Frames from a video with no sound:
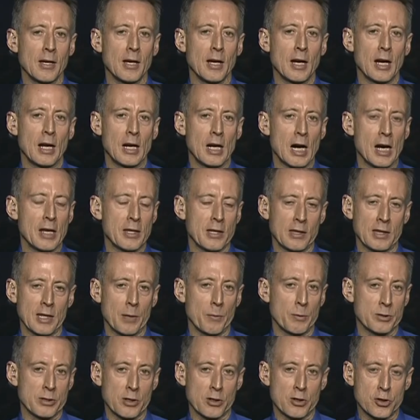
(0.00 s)
And I think that
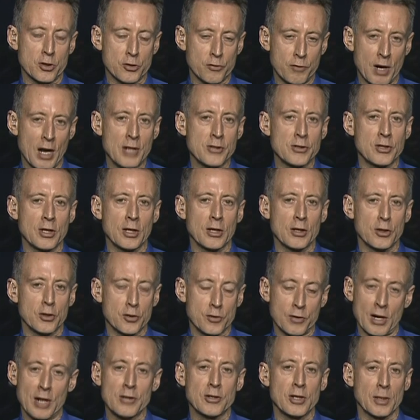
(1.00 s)
was a tragic,
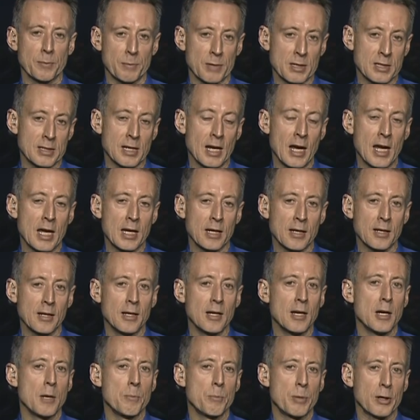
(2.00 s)
tragic mistake,
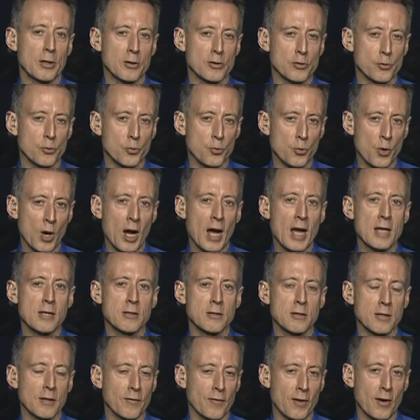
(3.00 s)
because right to
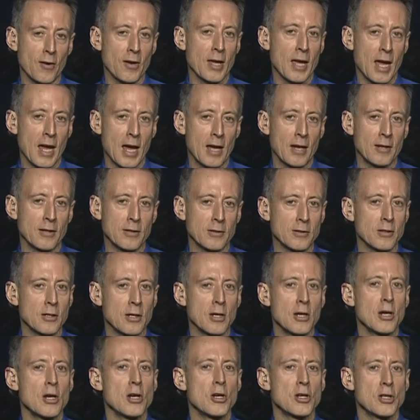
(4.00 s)
the very end,
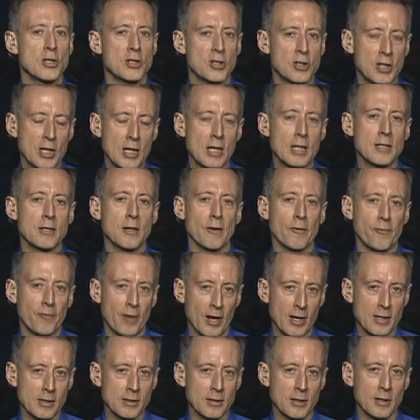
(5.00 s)
she
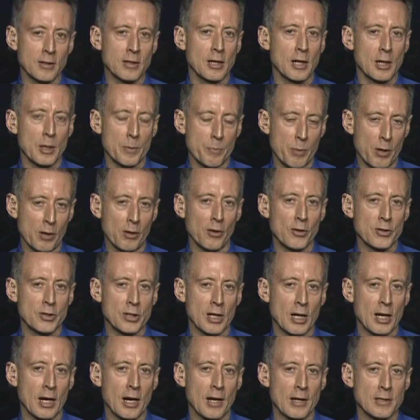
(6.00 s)
defended and
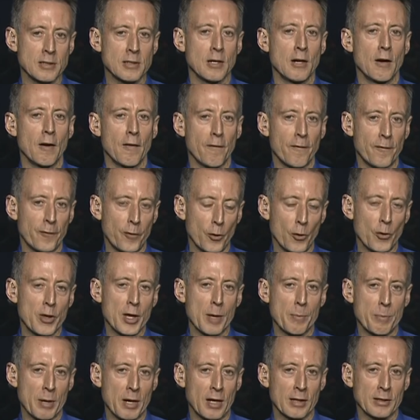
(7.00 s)
apologized for the
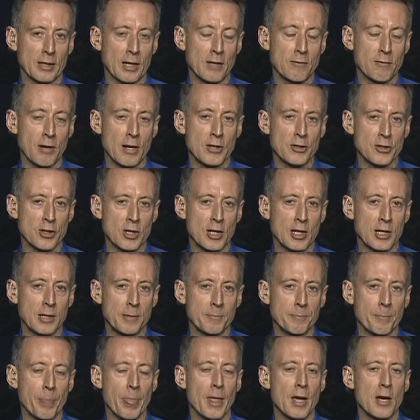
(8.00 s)
apartheid
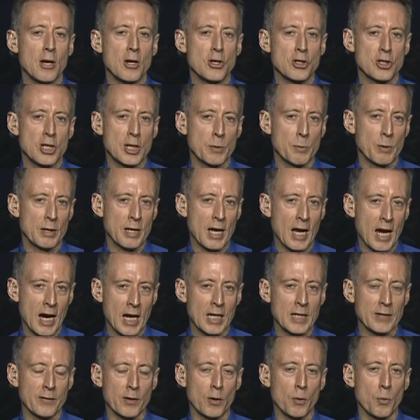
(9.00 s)
regime. She went out
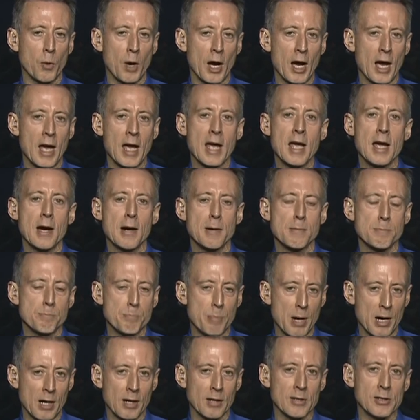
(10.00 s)
of her way,
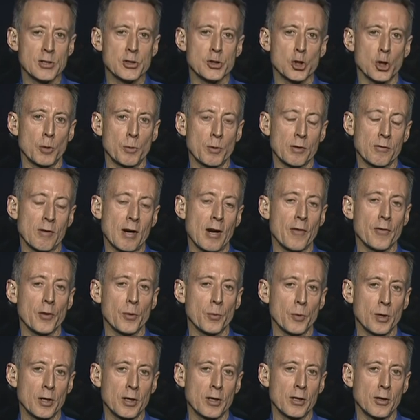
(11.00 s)
barnstorming around the
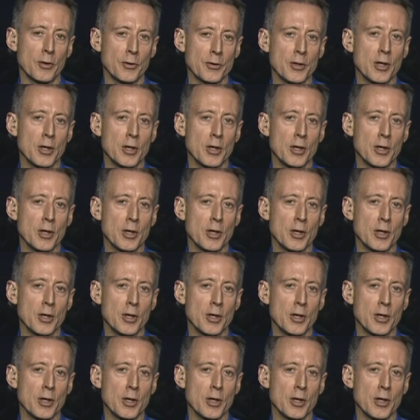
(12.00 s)
world,